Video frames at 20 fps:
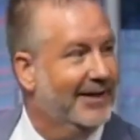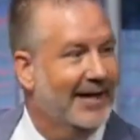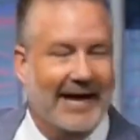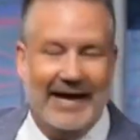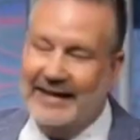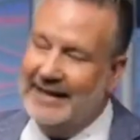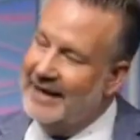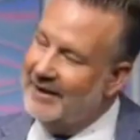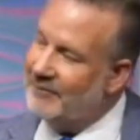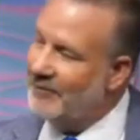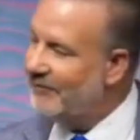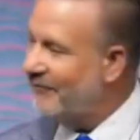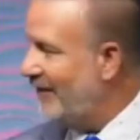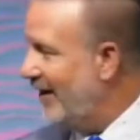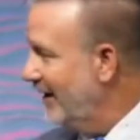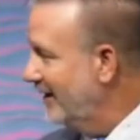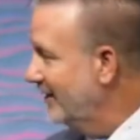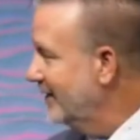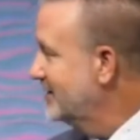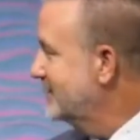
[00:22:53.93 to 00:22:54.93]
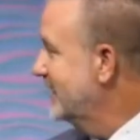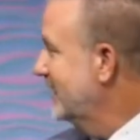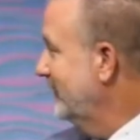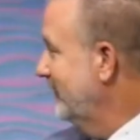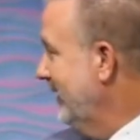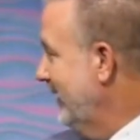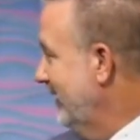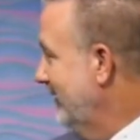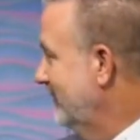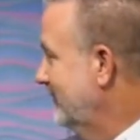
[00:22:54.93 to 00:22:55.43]
and then it would finally
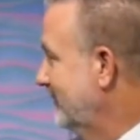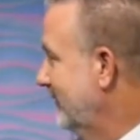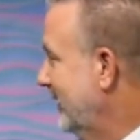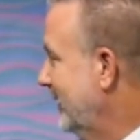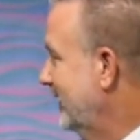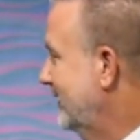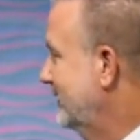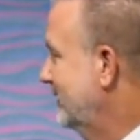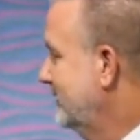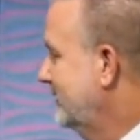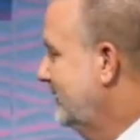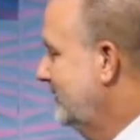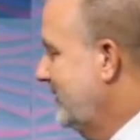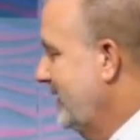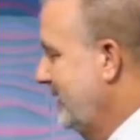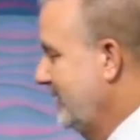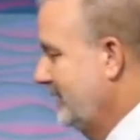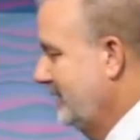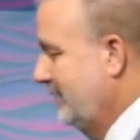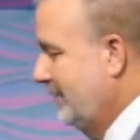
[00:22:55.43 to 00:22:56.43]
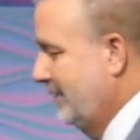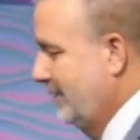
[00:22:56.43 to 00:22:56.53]
settle down, right? Okay.